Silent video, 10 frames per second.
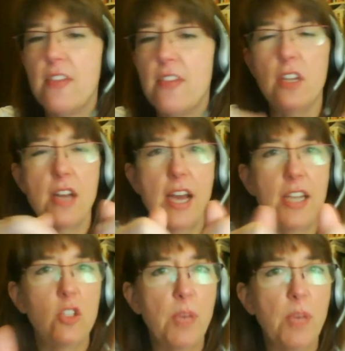and the
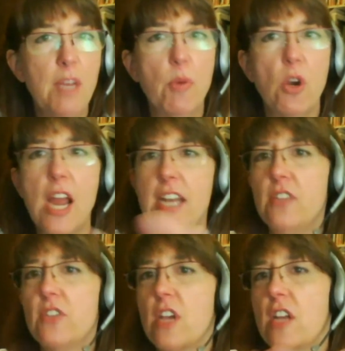nice paper and
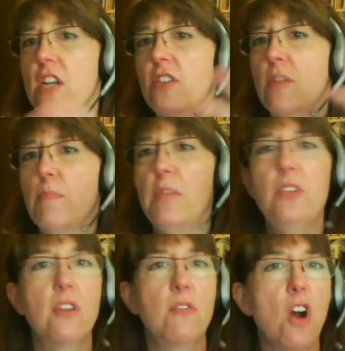is a
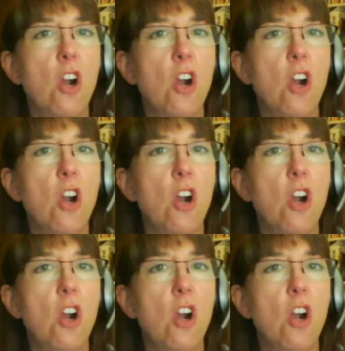piece of